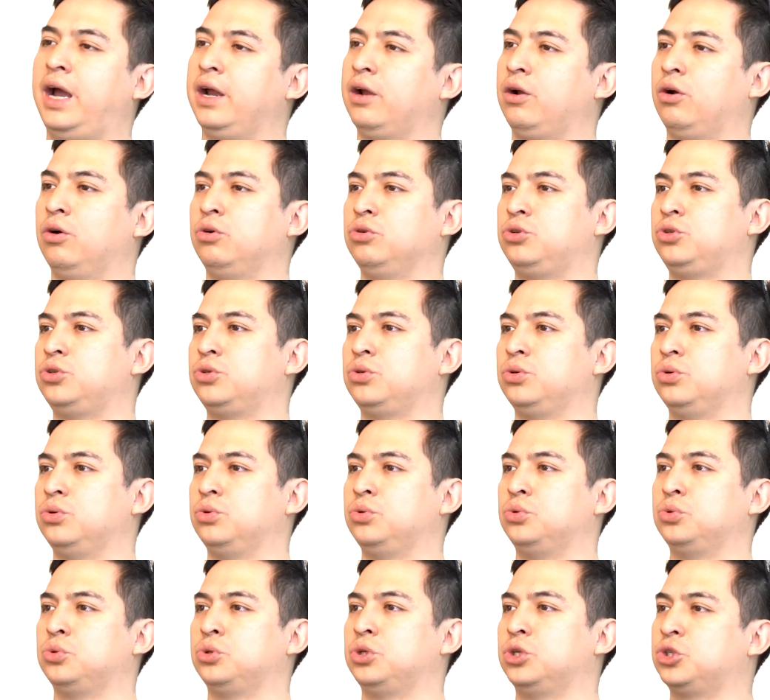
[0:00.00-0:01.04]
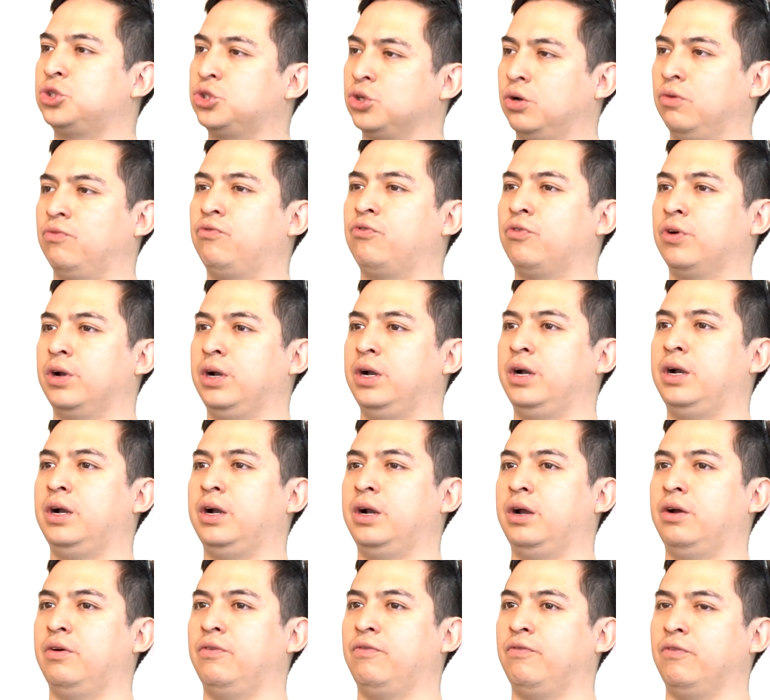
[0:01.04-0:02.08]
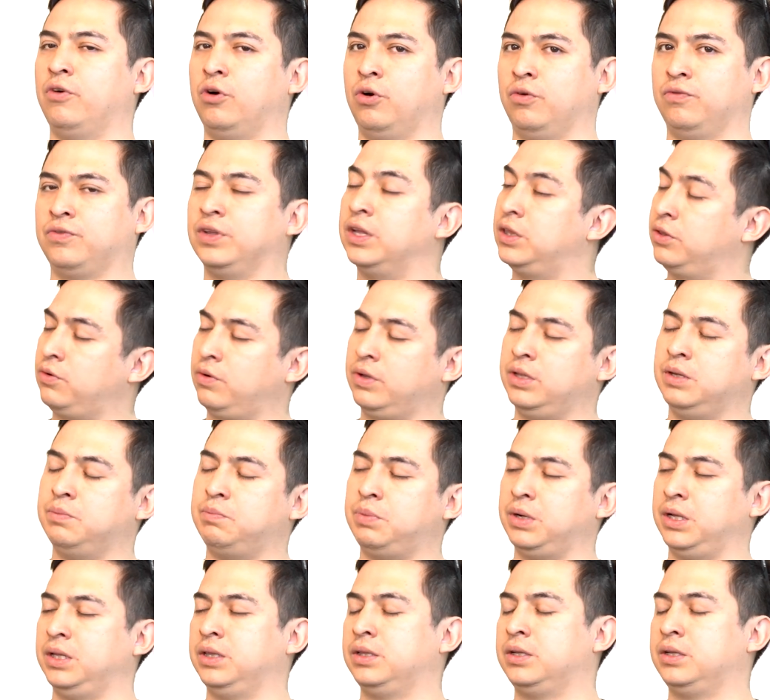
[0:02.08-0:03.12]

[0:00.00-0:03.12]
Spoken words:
I go to the software of the 3D